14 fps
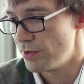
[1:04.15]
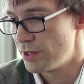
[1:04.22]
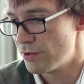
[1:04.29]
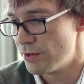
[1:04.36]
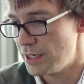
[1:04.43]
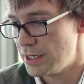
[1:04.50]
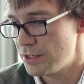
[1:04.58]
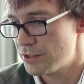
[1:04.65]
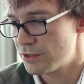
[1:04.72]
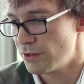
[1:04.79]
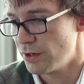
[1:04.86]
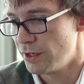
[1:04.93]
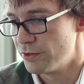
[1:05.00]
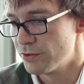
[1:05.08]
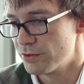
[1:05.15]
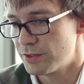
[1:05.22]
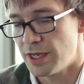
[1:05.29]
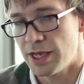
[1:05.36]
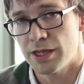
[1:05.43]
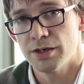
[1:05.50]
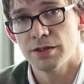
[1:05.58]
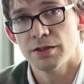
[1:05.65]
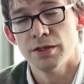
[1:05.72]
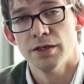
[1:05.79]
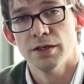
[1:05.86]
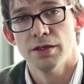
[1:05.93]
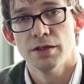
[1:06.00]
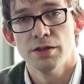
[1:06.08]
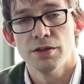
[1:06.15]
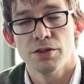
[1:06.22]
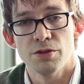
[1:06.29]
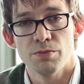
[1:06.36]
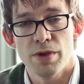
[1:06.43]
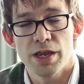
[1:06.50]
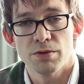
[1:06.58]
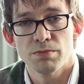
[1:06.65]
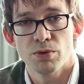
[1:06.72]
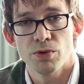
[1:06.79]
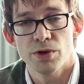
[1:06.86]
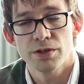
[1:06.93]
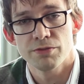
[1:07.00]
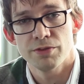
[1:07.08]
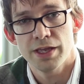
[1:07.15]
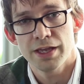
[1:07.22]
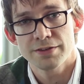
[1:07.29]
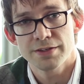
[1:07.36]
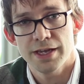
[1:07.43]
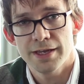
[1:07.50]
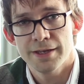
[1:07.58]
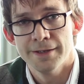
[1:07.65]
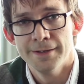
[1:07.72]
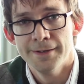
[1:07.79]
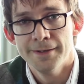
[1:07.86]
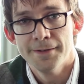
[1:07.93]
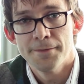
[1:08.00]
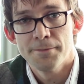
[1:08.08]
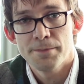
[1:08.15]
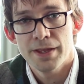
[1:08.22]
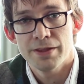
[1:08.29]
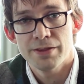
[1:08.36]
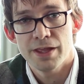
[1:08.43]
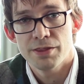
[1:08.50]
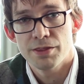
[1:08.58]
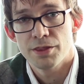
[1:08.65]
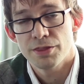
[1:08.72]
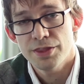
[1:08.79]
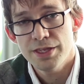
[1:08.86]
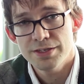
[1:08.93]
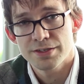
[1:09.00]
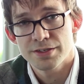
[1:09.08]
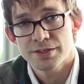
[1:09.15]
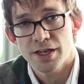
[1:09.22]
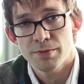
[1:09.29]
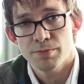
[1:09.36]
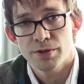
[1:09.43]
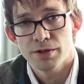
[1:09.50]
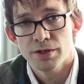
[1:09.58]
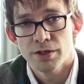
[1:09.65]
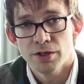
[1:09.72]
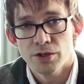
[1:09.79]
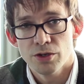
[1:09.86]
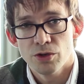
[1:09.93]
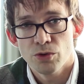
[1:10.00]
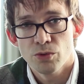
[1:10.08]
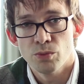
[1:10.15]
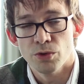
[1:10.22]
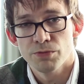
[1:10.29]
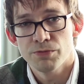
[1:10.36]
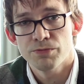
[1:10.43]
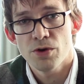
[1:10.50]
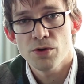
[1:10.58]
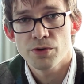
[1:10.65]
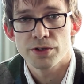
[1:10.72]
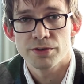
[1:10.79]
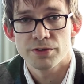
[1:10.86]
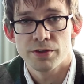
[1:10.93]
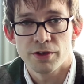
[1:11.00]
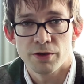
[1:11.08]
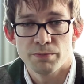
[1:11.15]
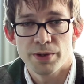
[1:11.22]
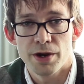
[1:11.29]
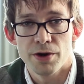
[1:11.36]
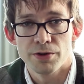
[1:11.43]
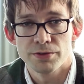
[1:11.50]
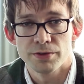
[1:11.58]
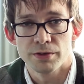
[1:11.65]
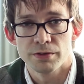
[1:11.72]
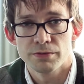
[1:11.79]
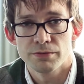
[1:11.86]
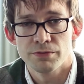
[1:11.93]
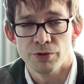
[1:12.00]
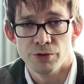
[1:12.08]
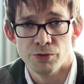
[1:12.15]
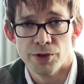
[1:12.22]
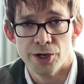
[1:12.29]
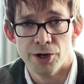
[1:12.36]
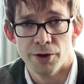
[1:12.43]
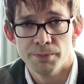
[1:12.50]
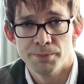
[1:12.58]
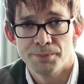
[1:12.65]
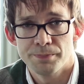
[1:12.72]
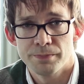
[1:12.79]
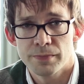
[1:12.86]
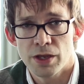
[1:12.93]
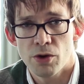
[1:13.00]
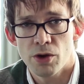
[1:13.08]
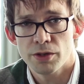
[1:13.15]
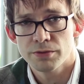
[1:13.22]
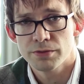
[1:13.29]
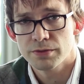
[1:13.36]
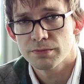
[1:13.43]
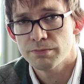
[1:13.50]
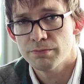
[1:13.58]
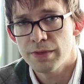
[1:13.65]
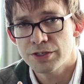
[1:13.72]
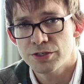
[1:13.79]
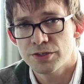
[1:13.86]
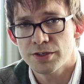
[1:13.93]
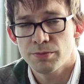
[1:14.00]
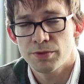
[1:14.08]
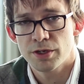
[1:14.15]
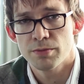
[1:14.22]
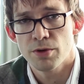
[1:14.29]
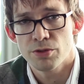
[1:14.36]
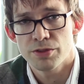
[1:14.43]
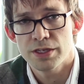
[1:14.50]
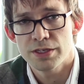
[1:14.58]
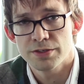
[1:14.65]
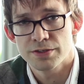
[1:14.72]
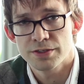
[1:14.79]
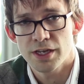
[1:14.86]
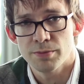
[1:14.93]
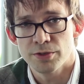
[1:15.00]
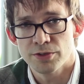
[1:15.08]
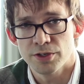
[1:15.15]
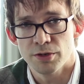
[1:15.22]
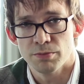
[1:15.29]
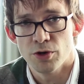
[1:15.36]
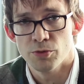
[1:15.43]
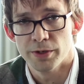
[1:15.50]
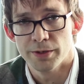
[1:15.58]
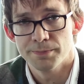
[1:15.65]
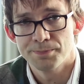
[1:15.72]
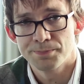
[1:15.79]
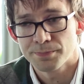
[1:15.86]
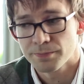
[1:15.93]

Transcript: reader needs to understand the main point of the essay. And then the thesis statement will focus the comparison for the reader. Now, I'll mention something about thesis statements in a moment.